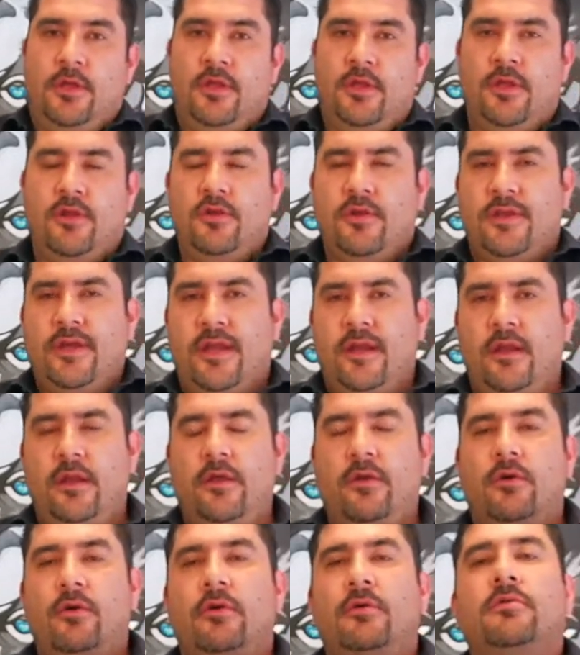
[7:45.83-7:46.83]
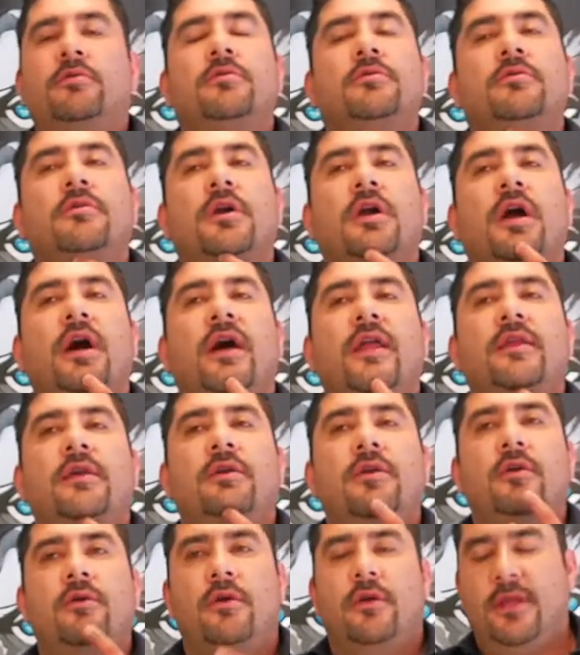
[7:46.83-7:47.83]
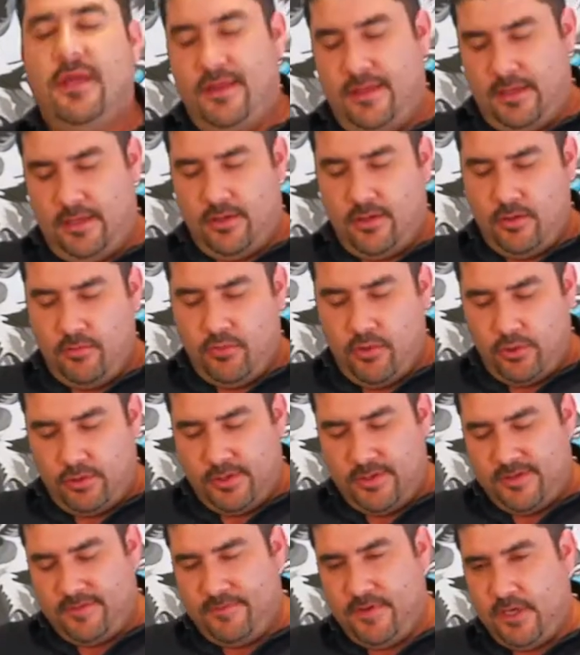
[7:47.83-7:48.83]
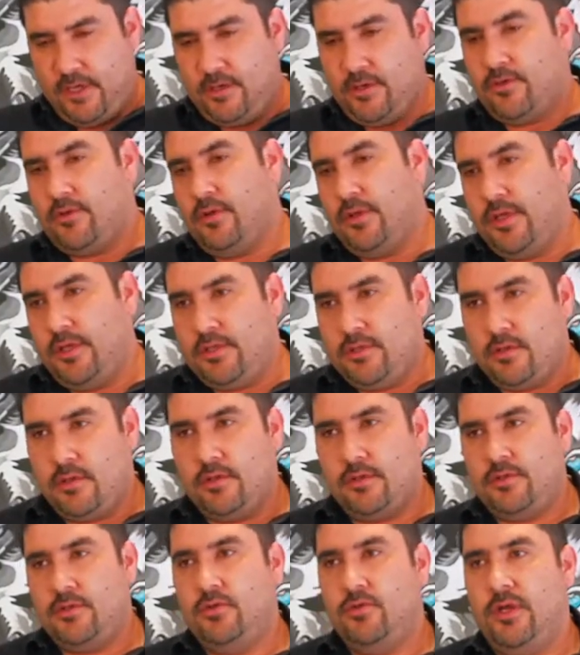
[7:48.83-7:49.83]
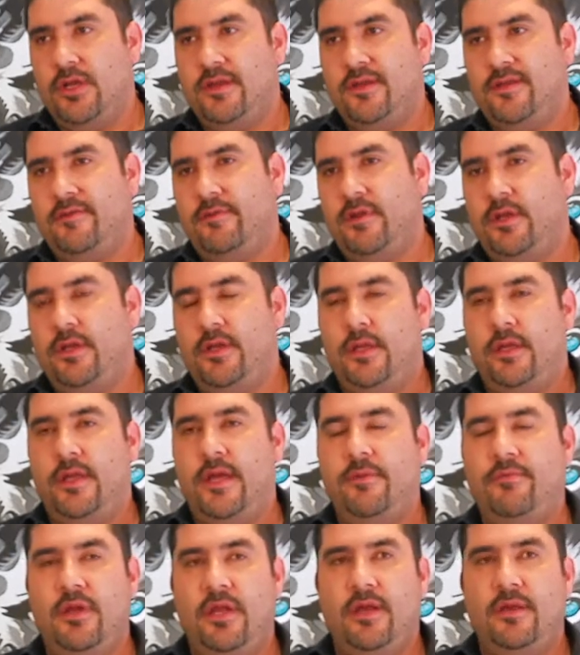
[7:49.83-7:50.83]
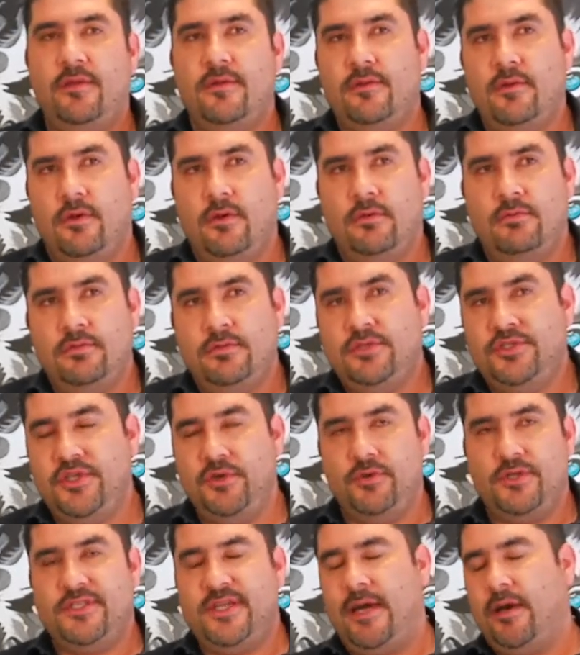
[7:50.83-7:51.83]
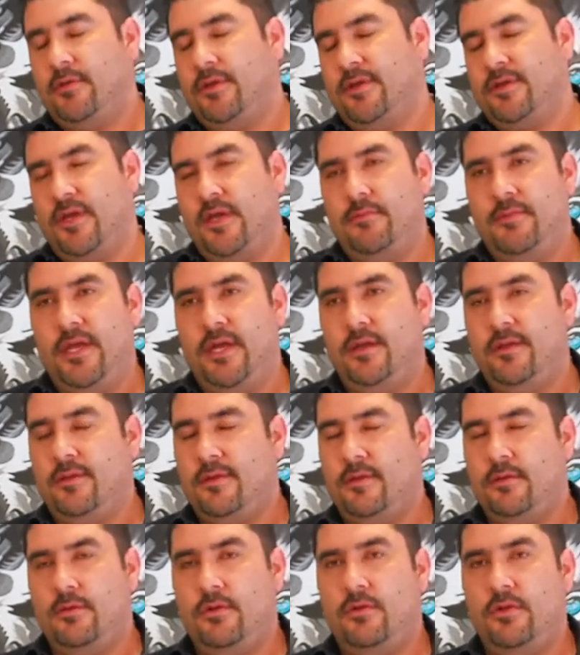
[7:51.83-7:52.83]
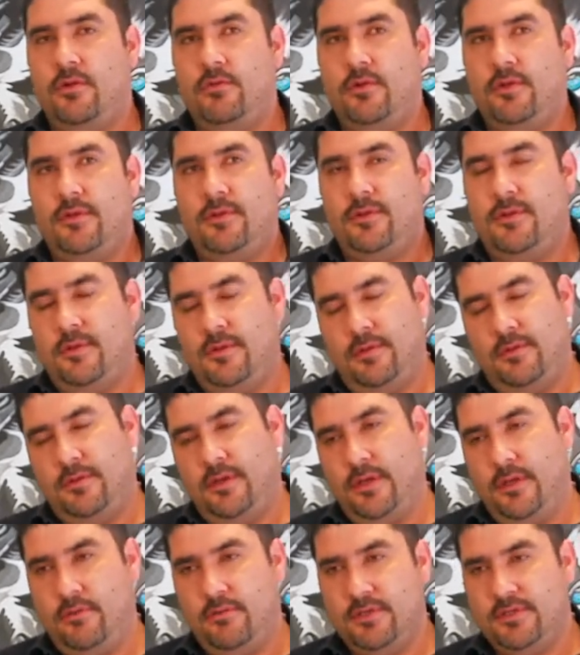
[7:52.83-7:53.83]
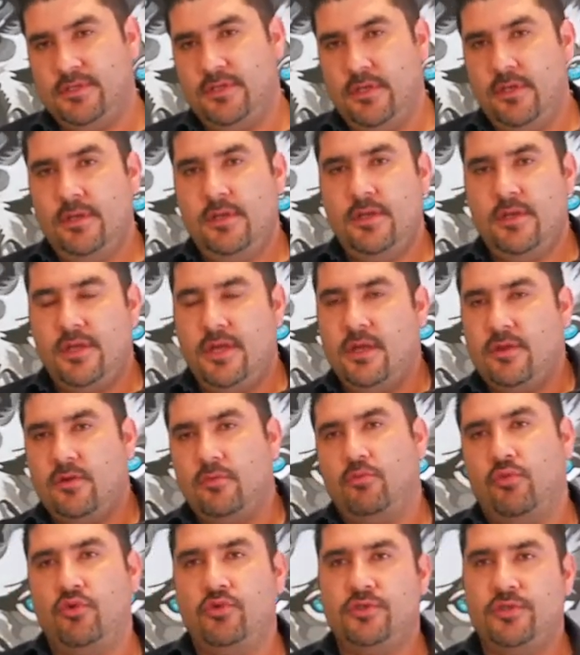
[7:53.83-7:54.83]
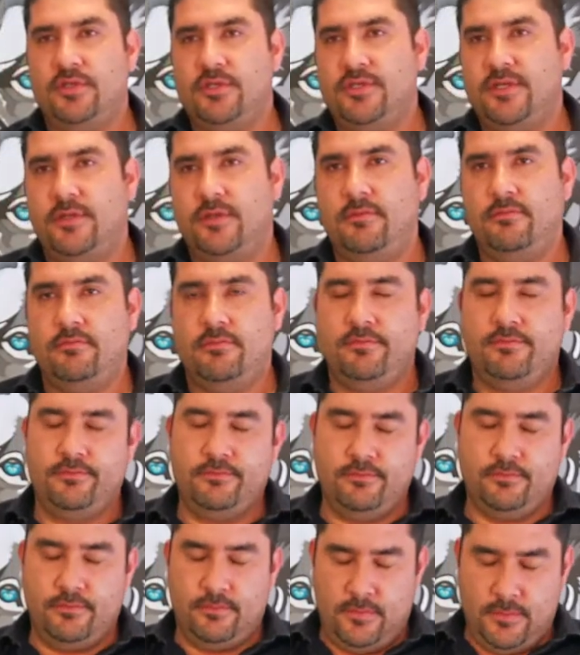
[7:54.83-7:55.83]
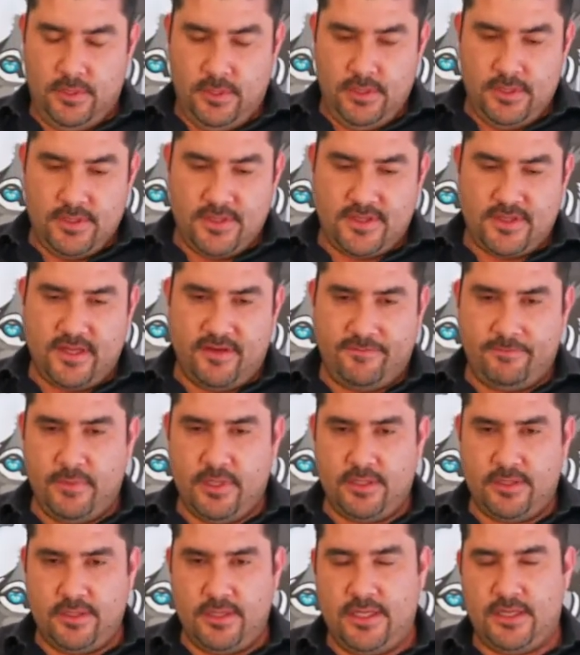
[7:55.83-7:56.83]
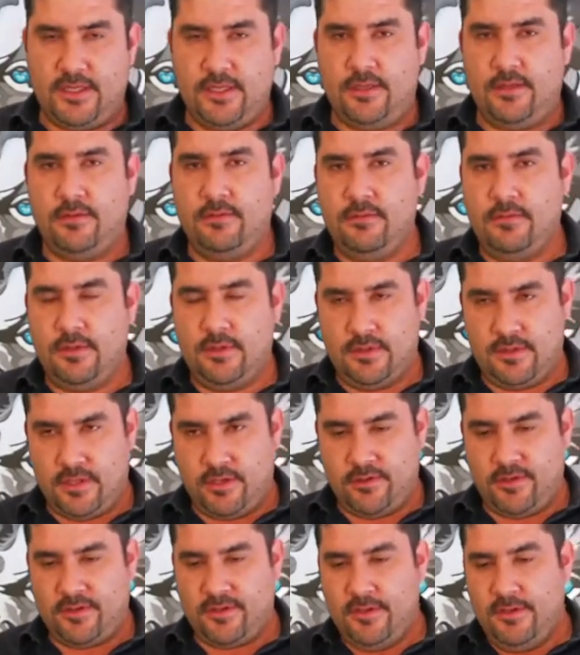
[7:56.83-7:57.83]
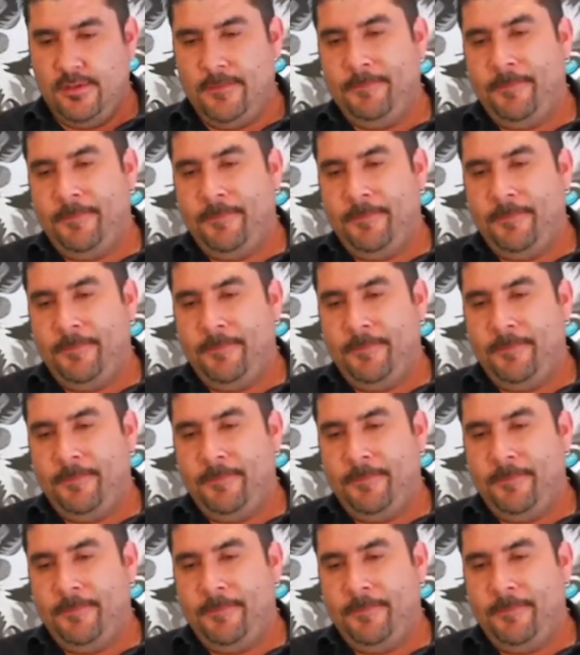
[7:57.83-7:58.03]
she just had a little cut here and I think she broke this finger, so they took her to Elizabeth in an ambulance. So she was out the same night, so she had some bruises and stuff, but nothing serious.